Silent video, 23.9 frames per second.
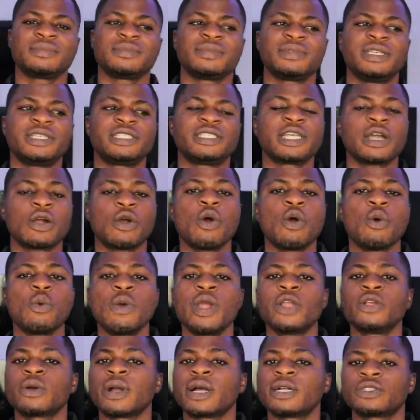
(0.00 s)
The second
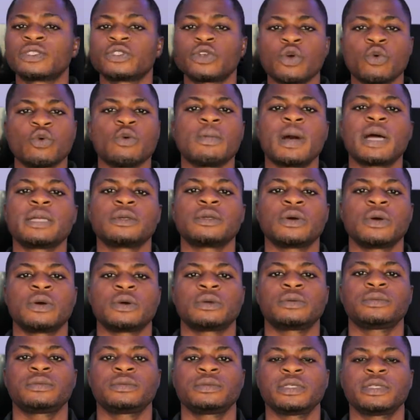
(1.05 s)
way you can turn woman
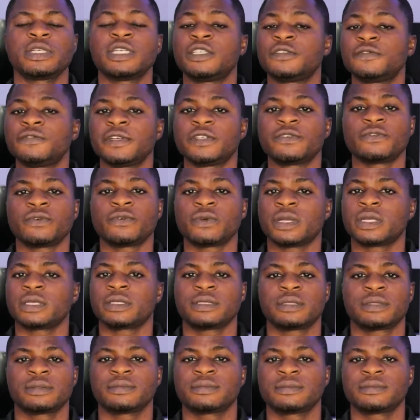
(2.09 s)
on is
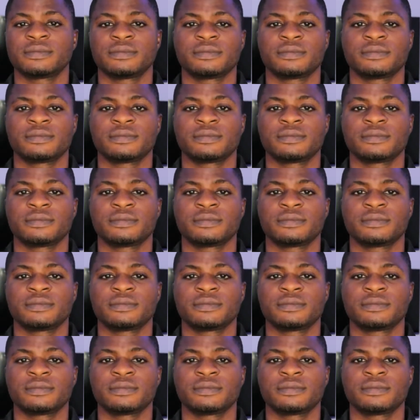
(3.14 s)
faithfulness.